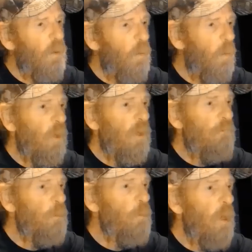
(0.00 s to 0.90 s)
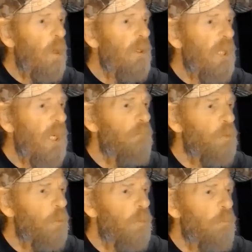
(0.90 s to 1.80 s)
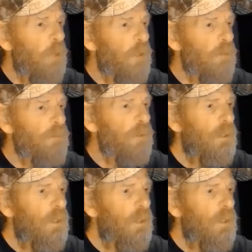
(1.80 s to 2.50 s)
Or if you already have solar panels,